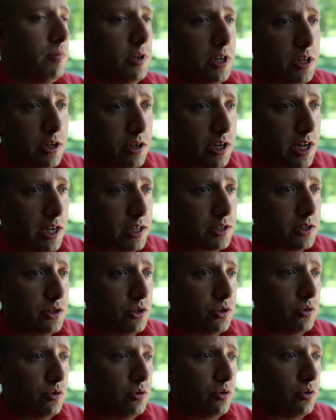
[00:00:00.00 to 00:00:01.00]
internet
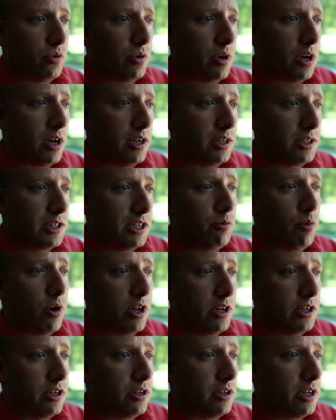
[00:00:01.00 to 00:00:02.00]
to
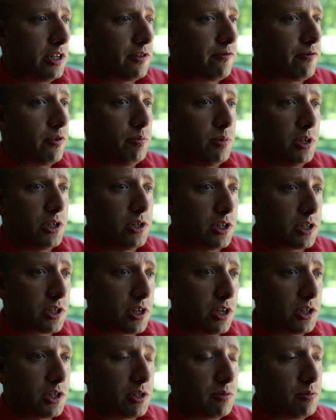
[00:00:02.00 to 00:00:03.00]
T1 internet for business
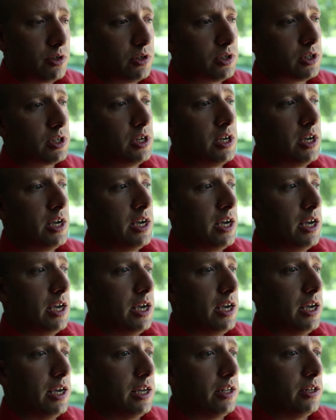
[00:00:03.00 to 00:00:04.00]
customers.
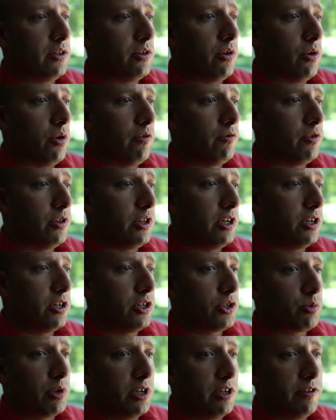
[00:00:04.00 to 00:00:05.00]
And over the
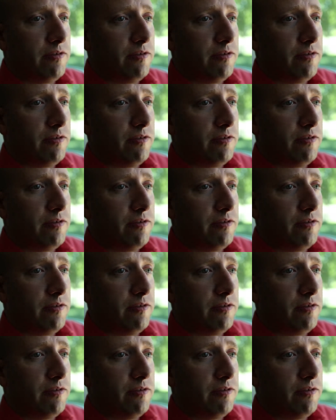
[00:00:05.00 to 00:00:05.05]
years, we